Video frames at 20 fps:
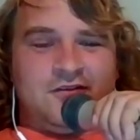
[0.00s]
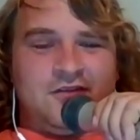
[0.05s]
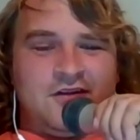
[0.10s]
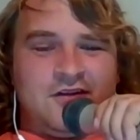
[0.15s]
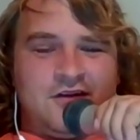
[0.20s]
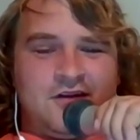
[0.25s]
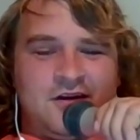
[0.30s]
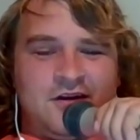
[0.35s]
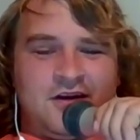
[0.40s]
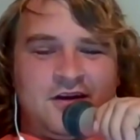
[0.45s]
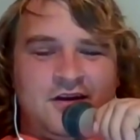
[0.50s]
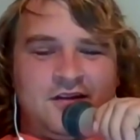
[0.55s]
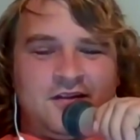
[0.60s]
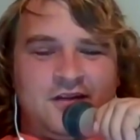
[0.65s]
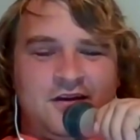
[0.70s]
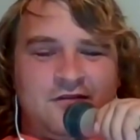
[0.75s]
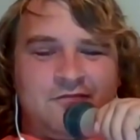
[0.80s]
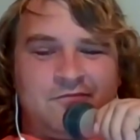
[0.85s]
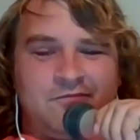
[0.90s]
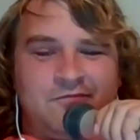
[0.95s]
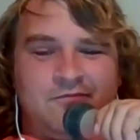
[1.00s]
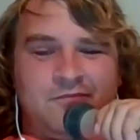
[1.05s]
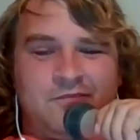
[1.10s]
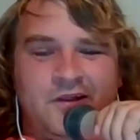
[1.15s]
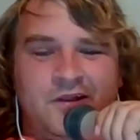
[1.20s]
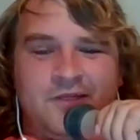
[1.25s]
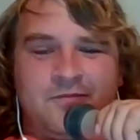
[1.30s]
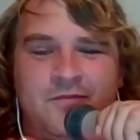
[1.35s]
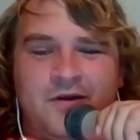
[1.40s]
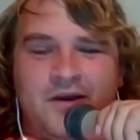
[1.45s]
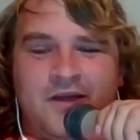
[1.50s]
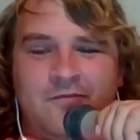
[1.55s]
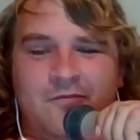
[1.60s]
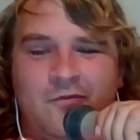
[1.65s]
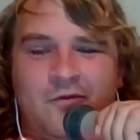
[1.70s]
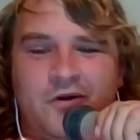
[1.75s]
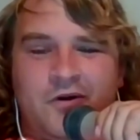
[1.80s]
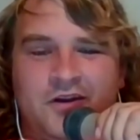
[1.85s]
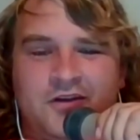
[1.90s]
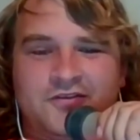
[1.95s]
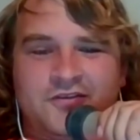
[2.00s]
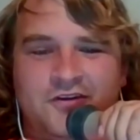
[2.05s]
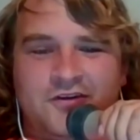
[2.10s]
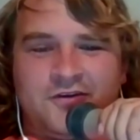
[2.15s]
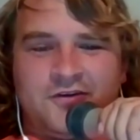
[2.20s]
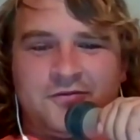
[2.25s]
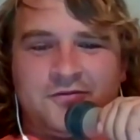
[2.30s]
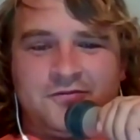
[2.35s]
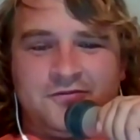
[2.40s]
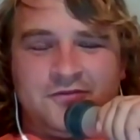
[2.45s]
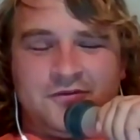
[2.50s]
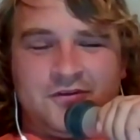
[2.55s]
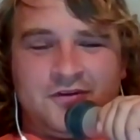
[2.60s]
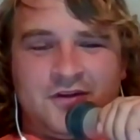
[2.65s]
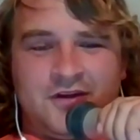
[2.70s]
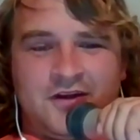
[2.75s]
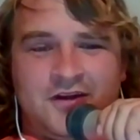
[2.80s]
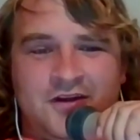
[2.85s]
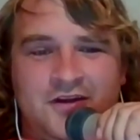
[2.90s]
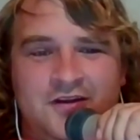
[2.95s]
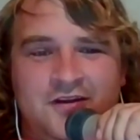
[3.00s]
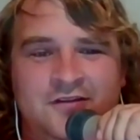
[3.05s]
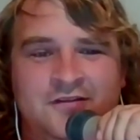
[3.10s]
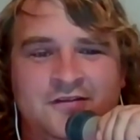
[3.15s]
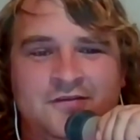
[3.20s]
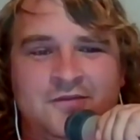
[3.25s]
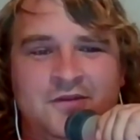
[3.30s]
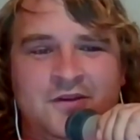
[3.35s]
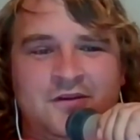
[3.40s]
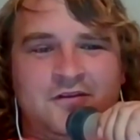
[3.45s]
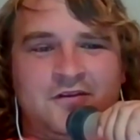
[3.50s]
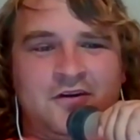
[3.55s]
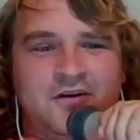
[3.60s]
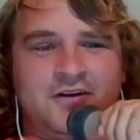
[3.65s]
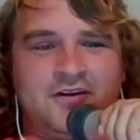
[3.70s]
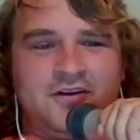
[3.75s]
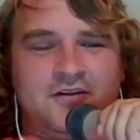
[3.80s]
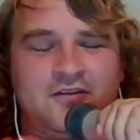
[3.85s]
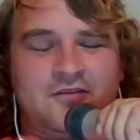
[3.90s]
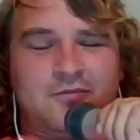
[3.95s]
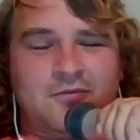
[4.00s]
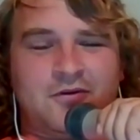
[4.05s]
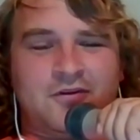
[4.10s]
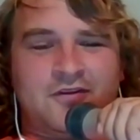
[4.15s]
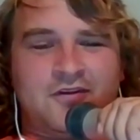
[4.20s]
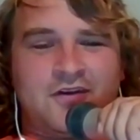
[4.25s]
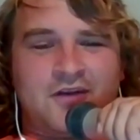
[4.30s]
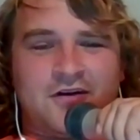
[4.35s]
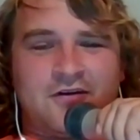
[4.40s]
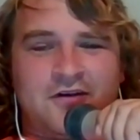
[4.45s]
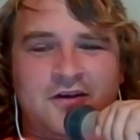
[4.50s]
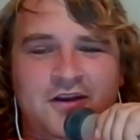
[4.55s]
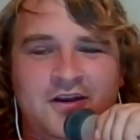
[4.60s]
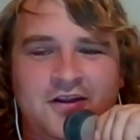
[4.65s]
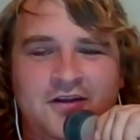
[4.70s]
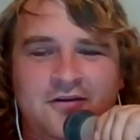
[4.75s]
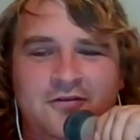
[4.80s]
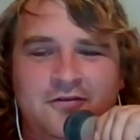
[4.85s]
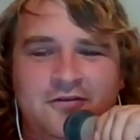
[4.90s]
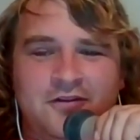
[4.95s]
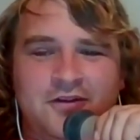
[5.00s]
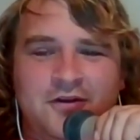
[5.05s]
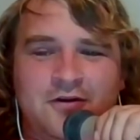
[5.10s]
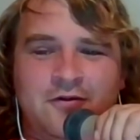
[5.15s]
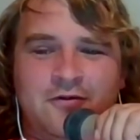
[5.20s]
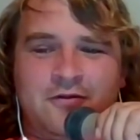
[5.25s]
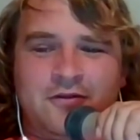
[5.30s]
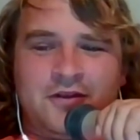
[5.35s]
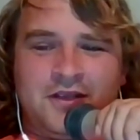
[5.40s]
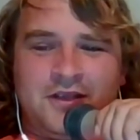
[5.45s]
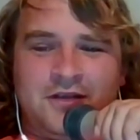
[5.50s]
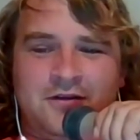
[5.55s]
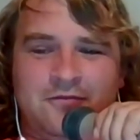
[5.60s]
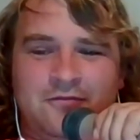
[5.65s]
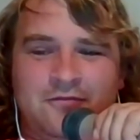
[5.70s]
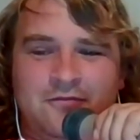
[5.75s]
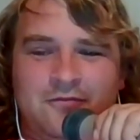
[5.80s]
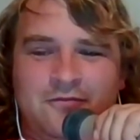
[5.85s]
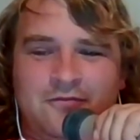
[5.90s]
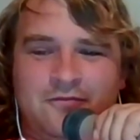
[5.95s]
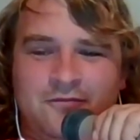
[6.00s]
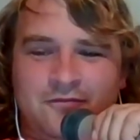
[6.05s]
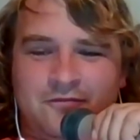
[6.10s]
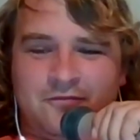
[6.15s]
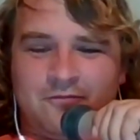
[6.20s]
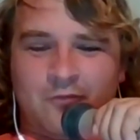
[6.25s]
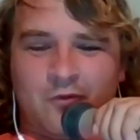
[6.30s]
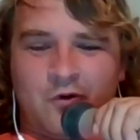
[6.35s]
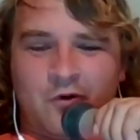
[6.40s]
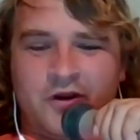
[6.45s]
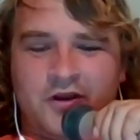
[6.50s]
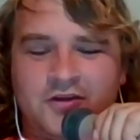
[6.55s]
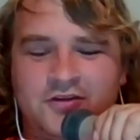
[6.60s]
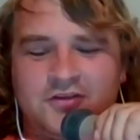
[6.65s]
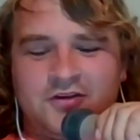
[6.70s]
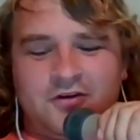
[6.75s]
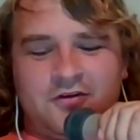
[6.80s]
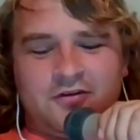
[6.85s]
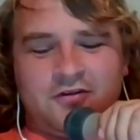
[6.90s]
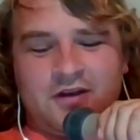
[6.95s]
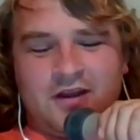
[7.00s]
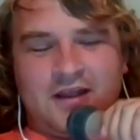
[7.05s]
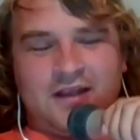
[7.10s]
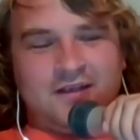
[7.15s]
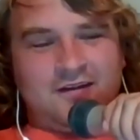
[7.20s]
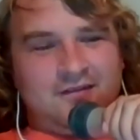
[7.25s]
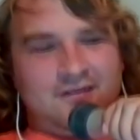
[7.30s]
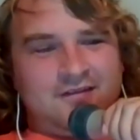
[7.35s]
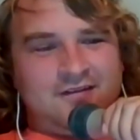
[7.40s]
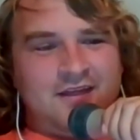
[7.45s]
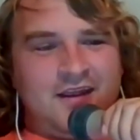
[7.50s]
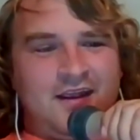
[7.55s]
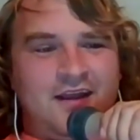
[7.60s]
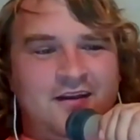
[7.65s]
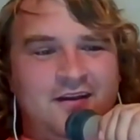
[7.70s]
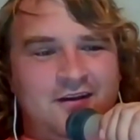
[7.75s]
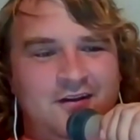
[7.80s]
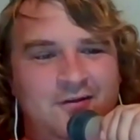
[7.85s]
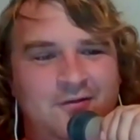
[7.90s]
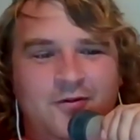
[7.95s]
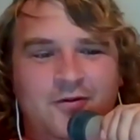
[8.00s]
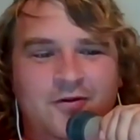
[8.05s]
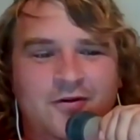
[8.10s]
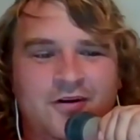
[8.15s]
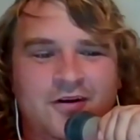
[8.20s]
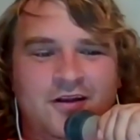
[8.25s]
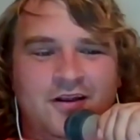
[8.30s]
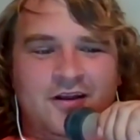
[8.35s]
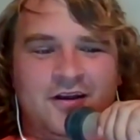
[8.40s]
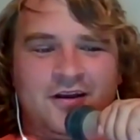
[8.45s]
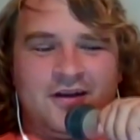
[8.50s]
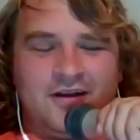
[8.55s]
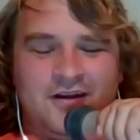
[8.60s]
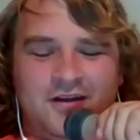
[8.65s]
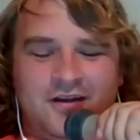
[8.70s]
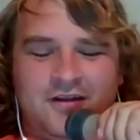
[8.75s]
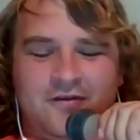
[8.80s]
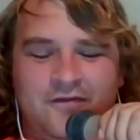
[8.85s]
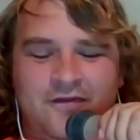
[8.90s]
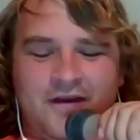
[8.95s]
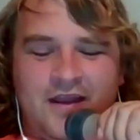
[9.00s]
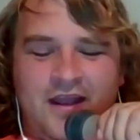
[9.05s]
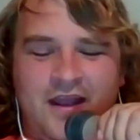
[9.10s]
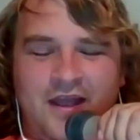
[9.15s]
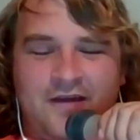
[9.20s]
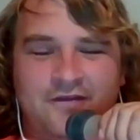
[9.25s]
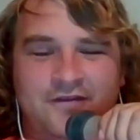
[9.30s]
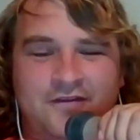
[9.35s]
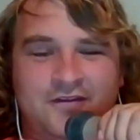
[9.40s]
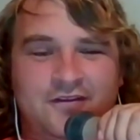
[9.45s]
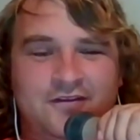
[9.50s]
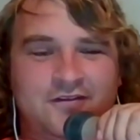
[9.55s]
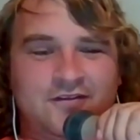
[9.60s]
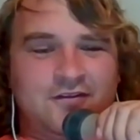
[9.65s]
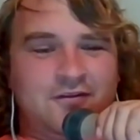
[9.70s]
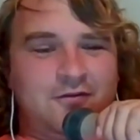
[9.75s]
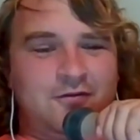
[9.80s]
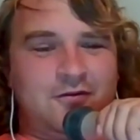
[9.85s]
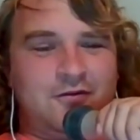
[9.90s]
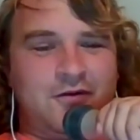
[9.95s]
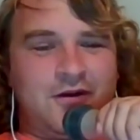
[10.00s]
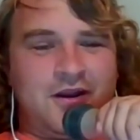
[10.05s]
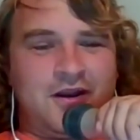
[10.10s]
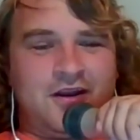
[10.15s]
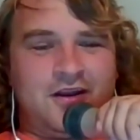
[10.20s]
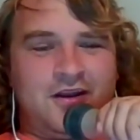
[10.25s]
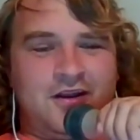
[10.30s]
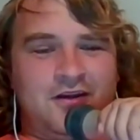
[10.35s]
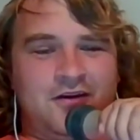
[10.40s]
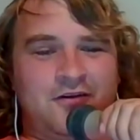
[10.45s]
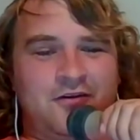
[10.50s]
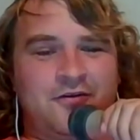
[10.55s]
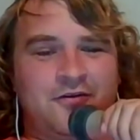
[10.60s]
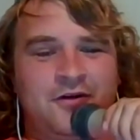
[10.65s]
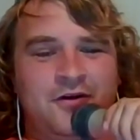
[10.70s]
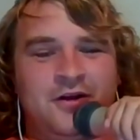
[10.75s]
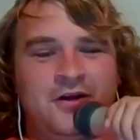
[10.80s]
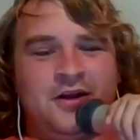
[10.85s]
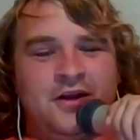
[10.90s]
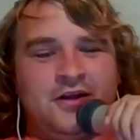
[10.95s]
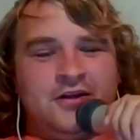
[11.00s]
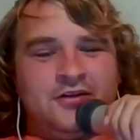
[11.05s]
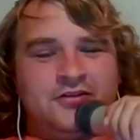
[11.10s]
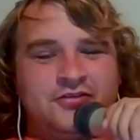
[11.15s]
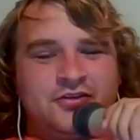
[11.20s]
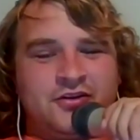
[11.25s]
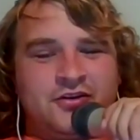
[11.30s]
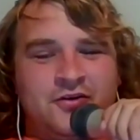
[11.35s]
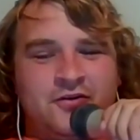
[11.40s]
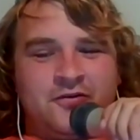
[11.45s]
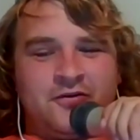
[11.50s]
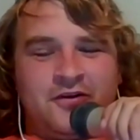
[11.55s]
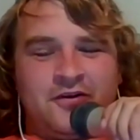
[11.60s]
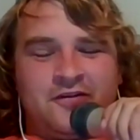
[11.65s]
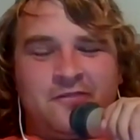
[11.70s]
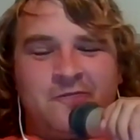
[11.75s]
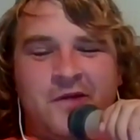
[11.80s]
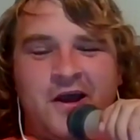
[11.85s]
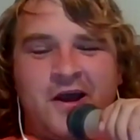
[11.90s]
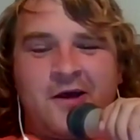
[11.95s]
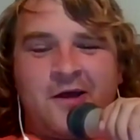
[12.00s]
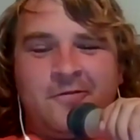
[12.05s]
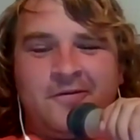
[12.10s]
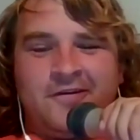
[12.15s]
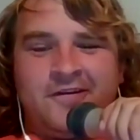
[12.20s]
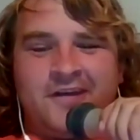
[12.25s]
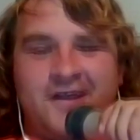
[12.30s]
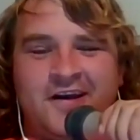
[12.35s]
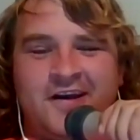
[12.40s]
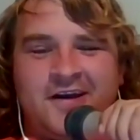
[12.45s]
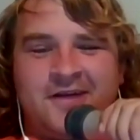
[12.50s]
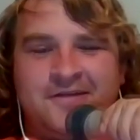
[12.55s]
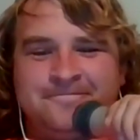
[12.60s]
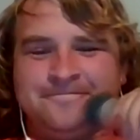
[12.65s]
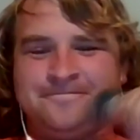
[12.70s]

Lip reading: that played my morning show has been turned into sports talk radio, the only morning show that I can stand anymore if I have to listen to a radio show is Bob and Tom.